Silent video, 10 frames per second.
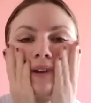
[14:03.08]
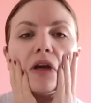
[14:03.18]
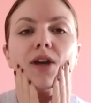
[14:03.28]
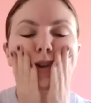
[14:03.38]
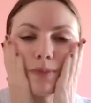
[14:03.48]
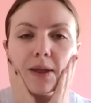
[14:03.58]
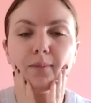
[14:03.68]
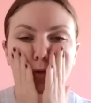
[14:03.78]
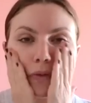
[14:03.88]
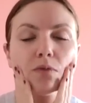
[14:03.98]
are going to be
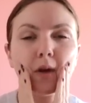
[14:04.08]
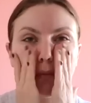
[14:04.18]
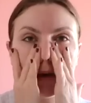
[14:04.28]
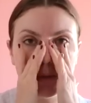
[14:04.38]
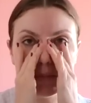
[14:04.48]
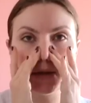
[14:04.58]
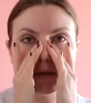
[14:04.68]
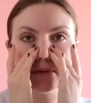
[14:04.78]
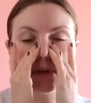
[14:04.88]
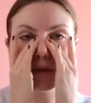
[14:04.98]
absorbed really well
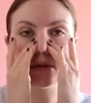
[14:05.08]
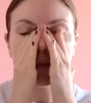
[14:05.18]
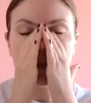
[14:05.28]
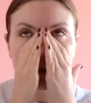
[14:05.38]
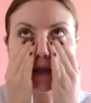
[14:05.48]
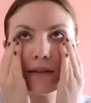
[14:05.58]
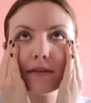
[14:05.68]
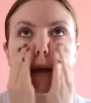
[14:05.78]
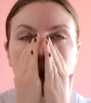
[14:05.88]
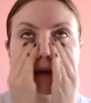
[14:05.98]
because the
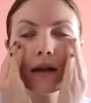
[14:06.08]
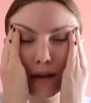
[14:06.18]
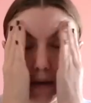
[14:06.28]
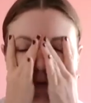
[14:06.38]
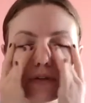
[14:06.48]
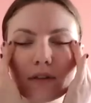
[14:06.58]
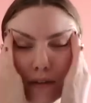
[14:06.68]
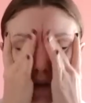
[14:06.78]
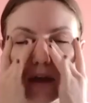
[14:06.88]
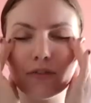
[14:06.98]
blood's closer to the
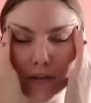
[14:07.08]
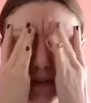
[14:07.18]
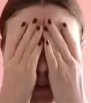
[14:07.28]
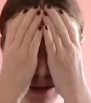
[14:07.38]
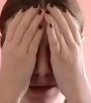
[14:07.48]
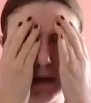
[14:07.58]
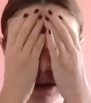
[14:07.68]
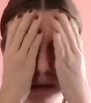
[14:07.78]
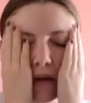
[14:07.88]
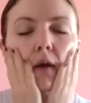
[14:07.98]
surface.
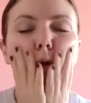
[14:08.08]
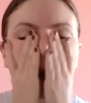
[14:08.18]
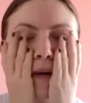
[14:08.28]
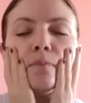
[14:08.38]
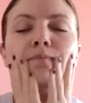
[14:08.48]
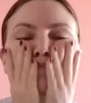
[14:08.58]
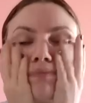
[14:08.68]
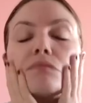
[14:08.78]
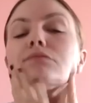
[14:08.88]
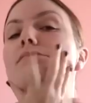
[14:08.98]
And
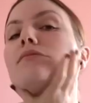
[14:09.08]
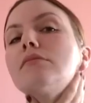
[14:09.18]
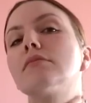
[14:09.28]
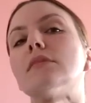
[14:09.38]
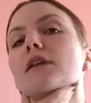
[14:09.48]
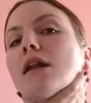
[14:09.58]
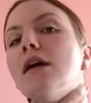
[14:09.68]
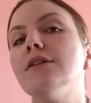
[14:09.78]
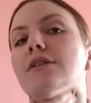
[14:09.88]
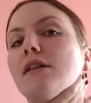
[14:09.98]

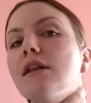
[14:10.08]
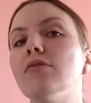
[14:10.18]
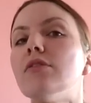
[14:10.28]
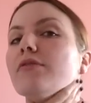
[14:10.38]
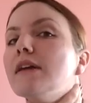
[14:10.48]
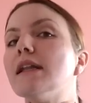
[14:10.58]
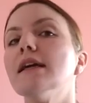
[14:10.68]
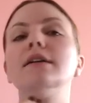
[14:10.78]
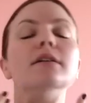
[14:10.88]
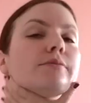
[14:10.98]
I just love the
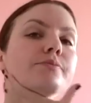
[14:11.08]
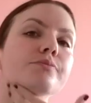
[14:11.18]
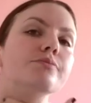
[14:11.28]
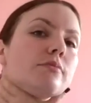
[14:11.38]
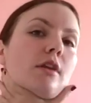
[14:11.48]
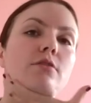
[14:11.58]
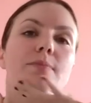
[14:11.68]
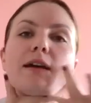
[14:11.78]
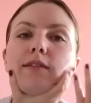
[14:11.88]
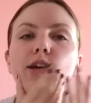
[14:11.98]
feeling of
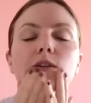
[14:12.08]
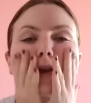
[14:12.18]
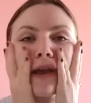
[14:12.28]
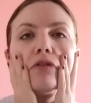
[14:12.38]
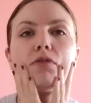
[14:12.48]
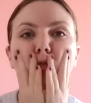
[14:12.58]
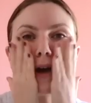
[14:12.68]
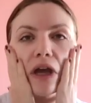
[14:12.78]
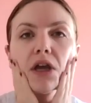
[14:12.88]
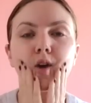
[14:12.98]
massaging
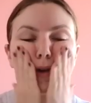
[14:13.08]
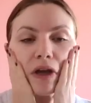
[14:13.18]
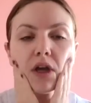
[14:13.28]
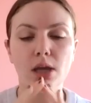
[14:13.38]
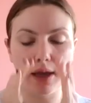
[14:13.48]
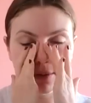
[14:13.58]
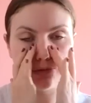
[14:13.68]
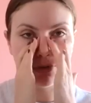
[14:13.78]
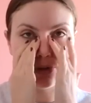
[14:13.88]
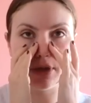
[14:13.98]
everywhere. I'm
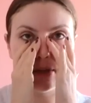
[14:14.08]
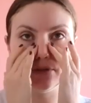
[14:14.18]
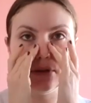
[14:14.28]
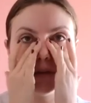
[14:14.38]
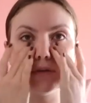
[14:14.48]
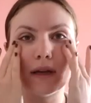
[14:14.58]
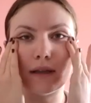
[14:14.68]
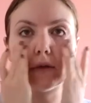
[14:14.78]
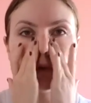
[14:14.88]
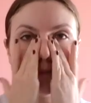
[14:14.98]
sure you guys know this
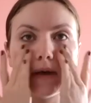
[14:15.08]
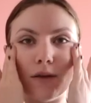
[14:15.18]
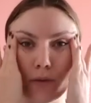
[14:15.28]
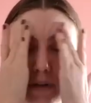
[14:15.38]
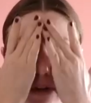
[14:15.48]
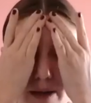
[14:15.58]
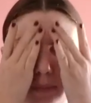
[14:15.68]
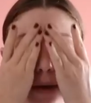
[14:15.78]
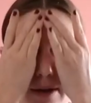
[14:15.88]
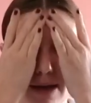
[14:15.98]
already, so I talk about it all the
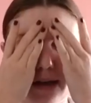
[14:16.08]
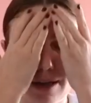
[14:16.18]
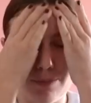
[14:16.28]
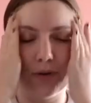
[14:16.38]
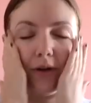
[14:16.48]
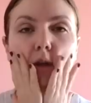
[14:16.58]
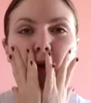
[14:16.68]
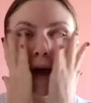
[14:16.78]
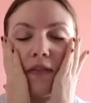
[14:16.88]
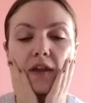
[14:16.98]
time, and I'm not going
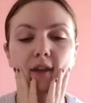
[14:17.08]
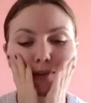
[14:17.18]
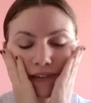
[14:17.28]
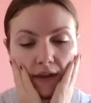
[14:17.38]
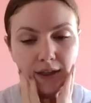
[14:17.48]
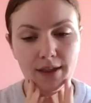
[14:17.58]
to cut this.